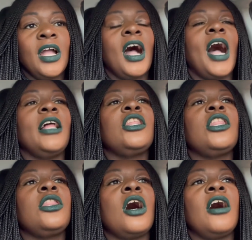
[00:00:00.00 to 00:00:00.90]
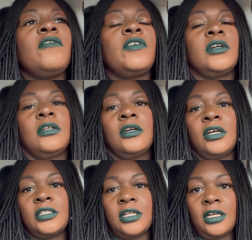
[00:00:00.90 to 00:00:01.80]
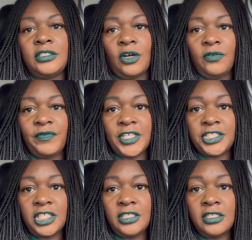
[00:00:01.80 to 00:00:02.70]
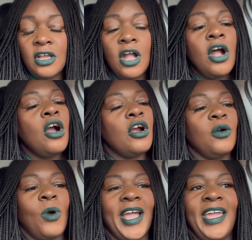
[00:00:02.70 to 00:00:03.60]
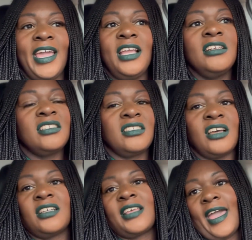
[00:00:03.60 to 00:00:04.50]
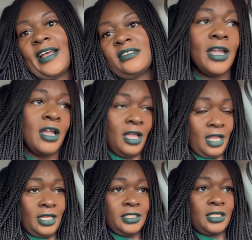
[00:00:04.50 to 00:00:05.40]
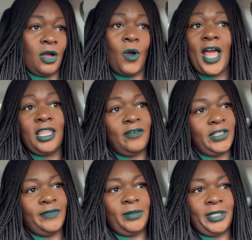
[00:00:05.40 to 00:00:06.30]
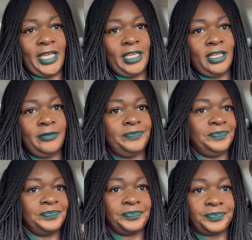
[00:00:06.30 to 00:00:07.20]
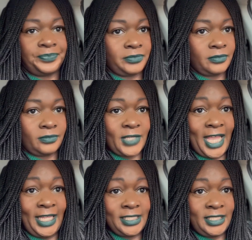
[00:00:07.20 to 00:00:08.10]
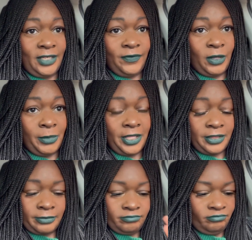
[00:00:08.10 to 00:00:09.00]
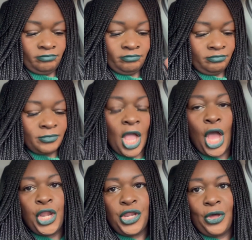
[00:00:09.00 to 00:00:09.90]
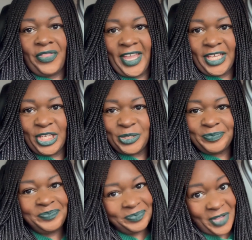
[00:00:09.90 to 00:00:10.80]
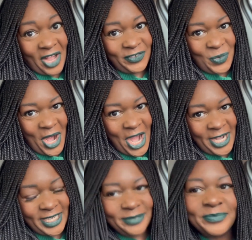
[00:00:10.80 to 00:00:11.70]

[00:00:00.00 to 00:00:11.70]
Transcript: I love her adult fiction. Her YA sucks ass. So I love Olivia Blake. Alexine Fulmuth, no thank you. Off to work.